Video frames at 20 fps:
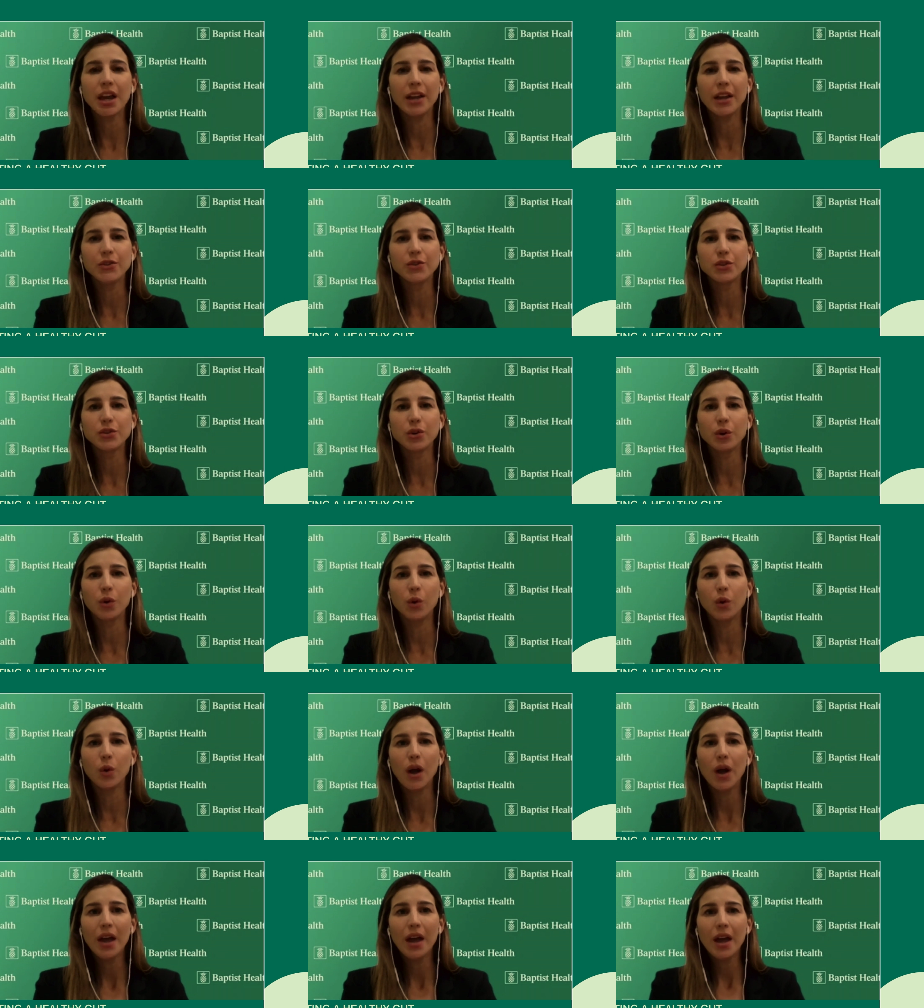And
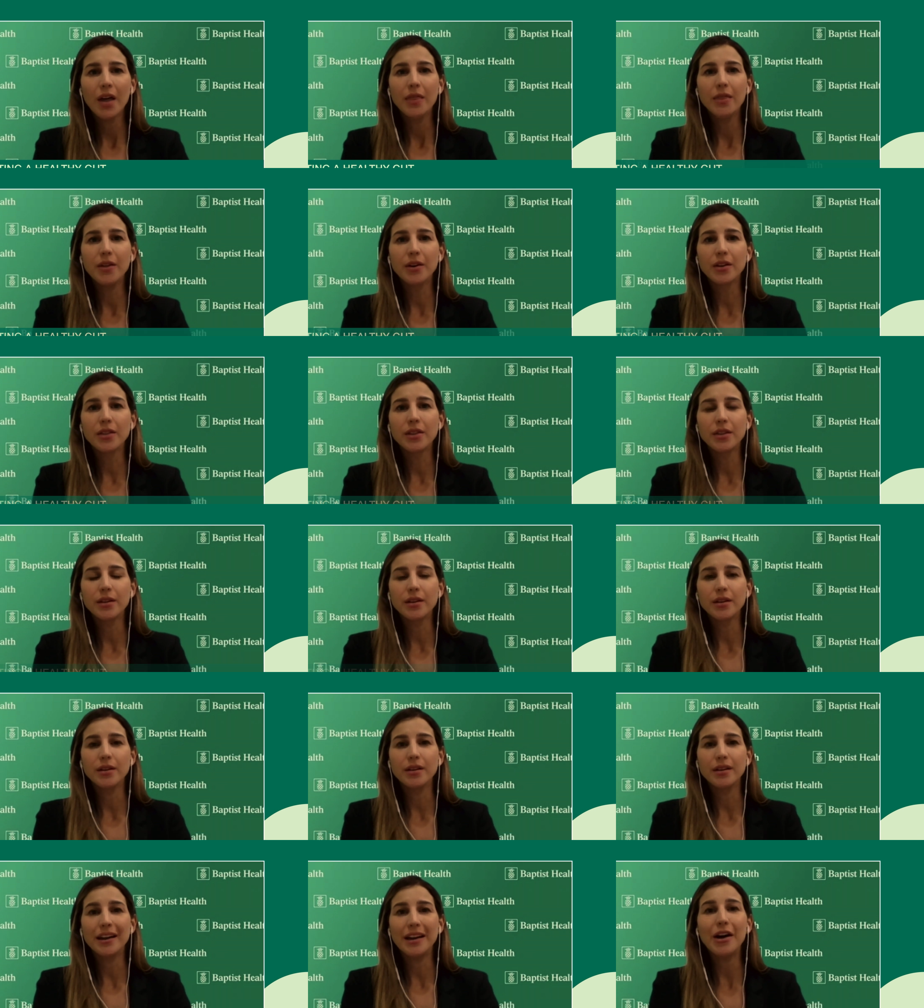so the,
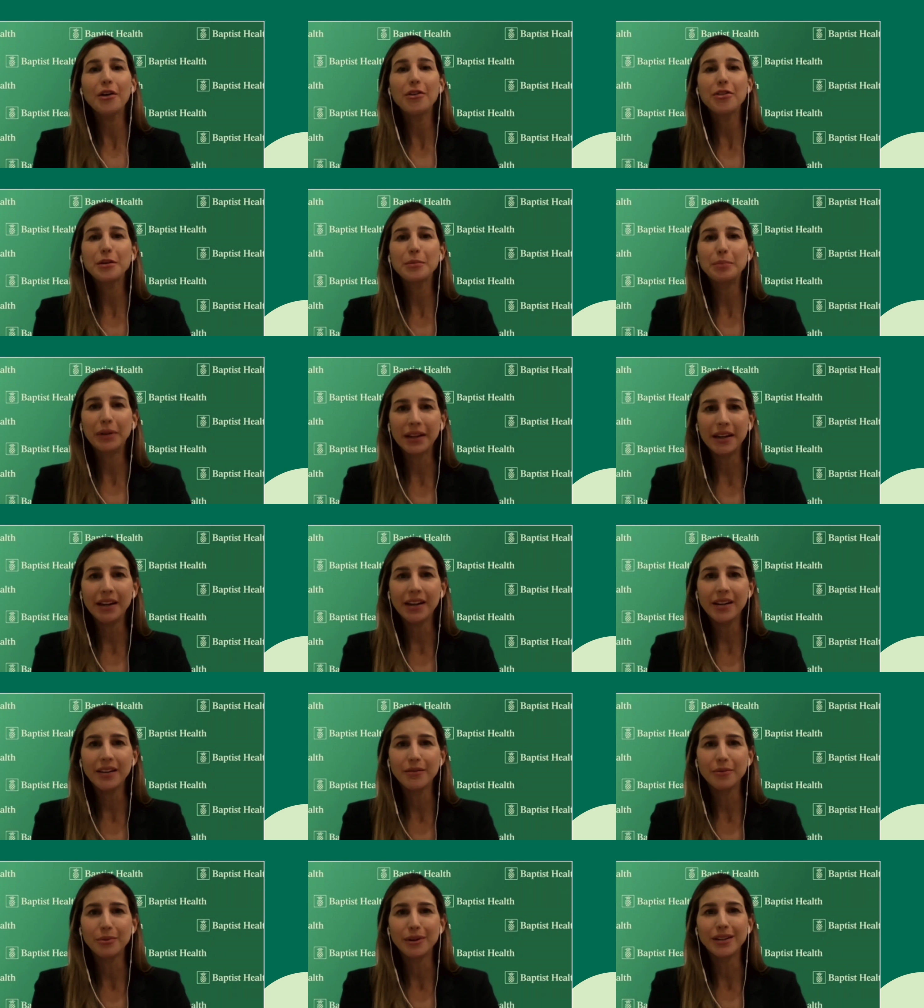the healthy
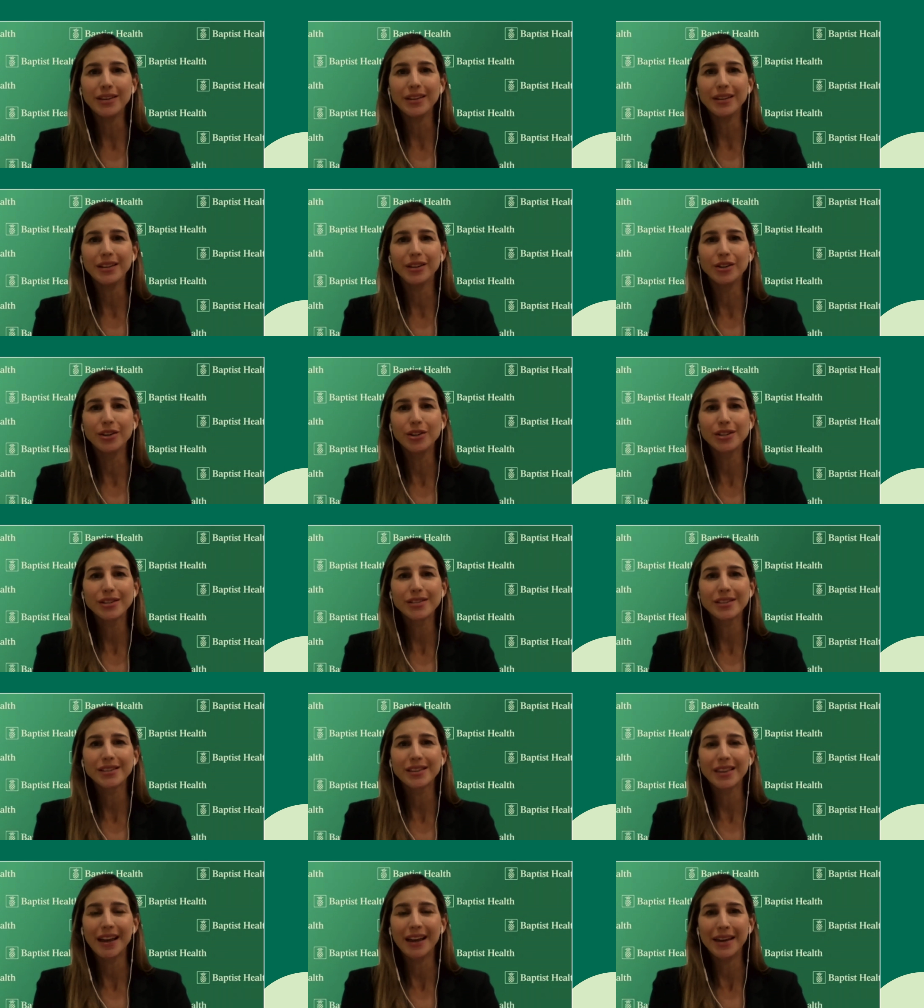plate really
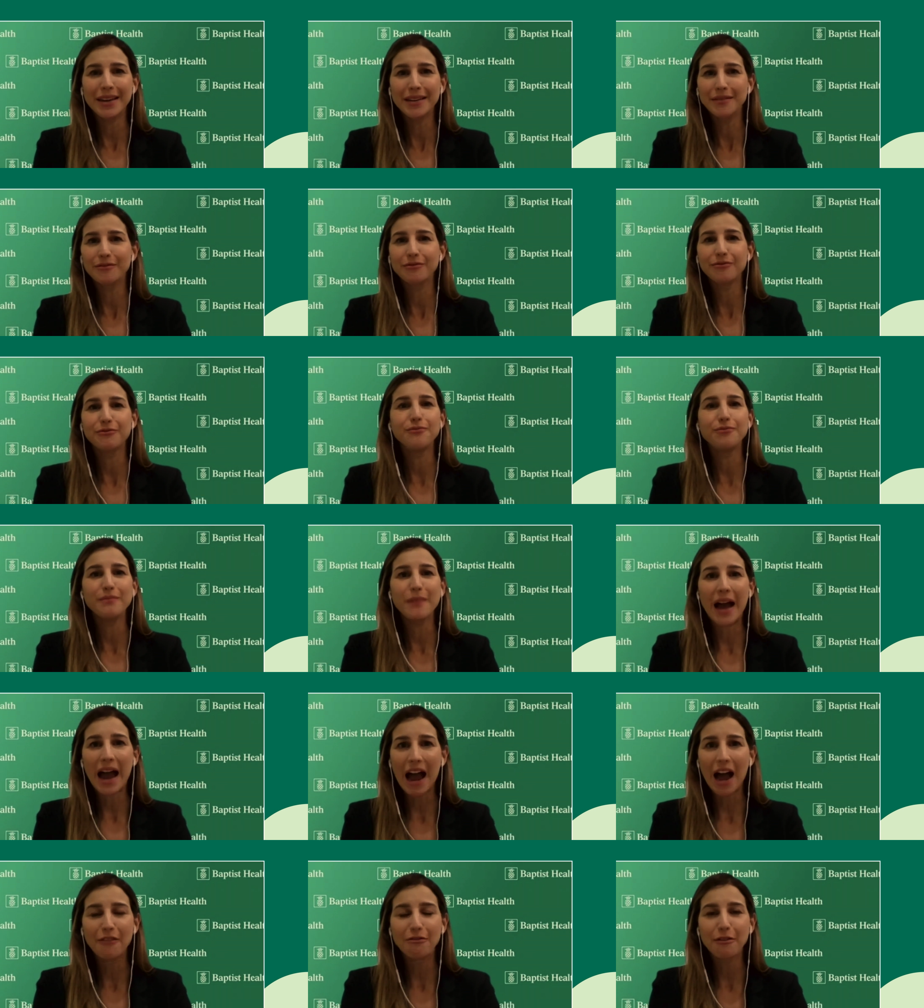looks like
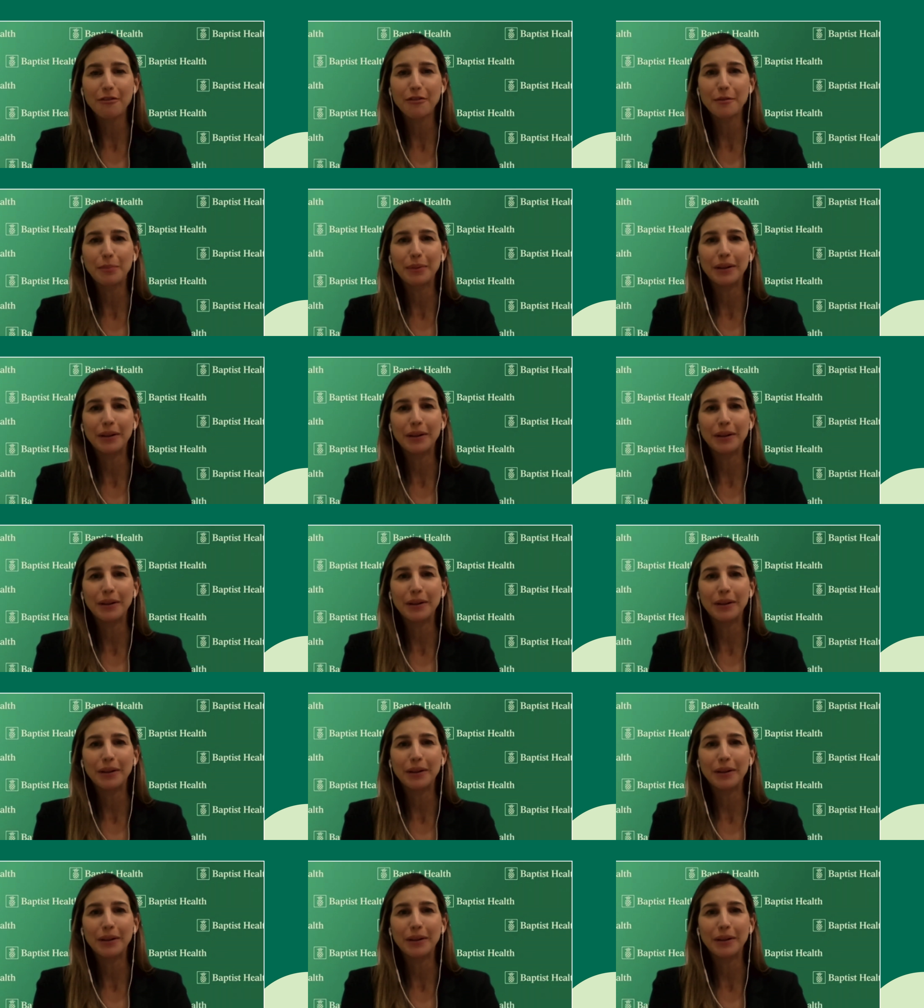half of the